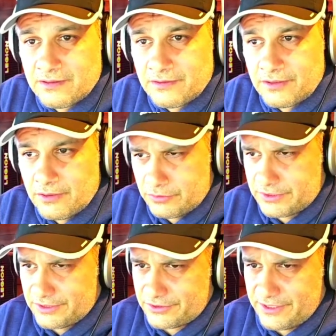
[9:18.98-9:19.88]
it was
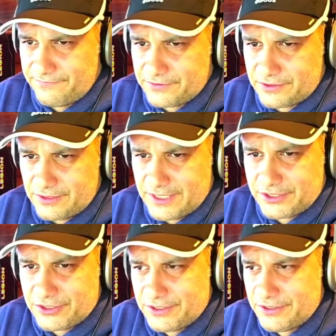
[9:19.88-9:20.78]
the safest
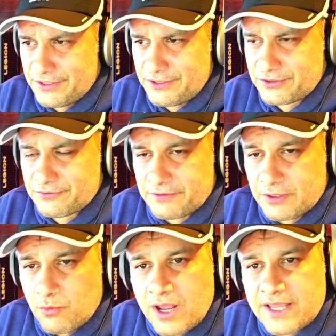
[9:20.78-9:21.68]
election in the history.
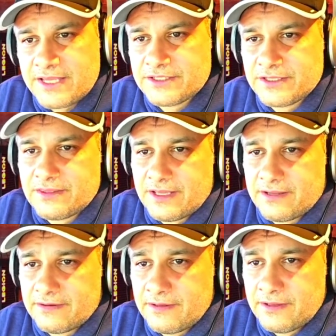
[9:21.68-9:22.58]
Why is it
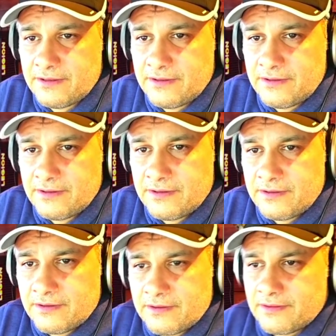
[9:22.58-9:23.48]
then
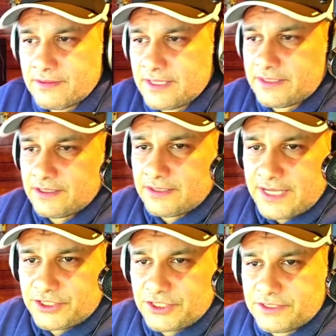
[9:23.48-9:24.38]
that the
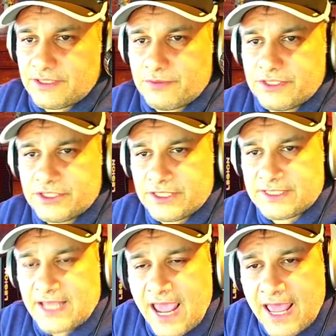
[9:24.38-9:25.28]
elections that we just
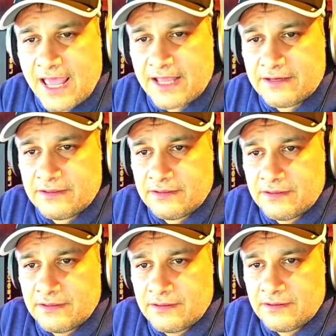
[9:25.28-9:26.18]
had,
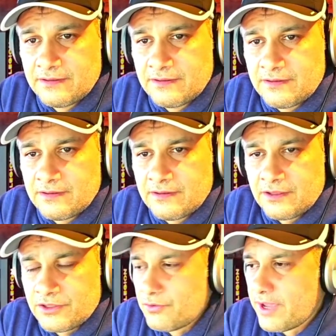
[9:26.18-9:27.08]

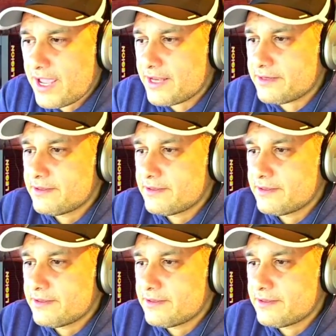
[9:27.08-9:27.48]
you had